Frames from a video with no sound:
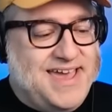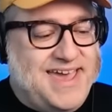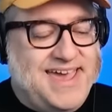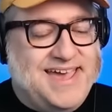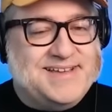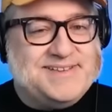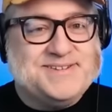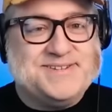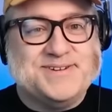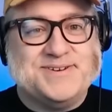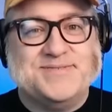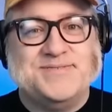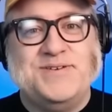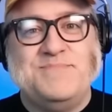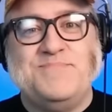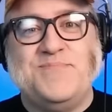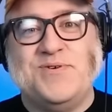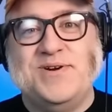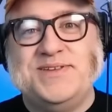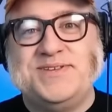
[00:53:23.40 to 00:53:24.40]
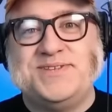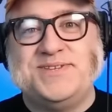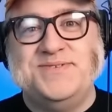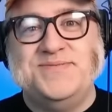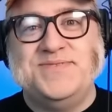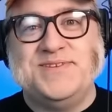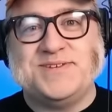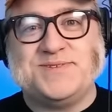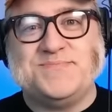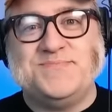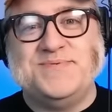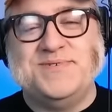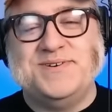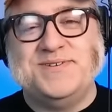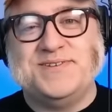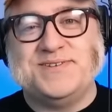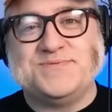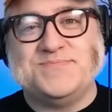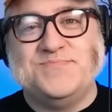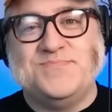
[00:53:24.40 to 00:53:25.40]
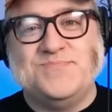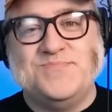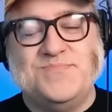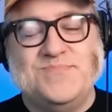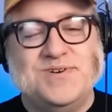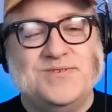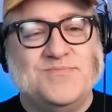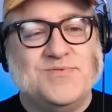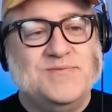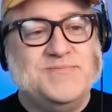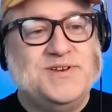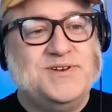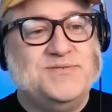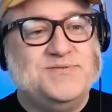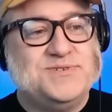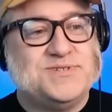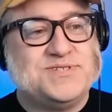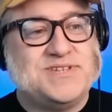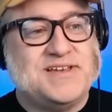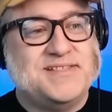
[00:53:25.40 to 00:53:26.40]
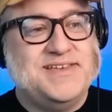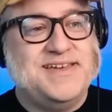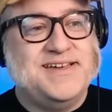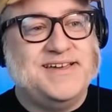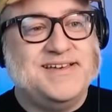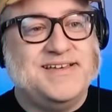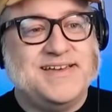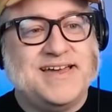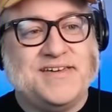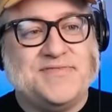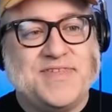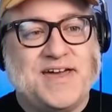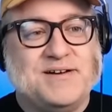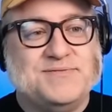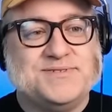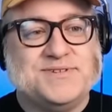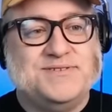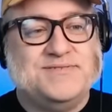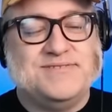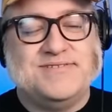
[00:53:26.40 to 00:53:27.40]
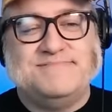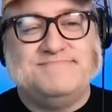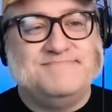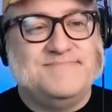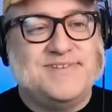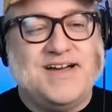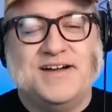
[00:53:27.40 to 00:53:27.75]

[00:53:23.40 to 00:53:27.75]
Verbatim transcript: And so he points to this uh, this a woman who's selling like a thousand, uh,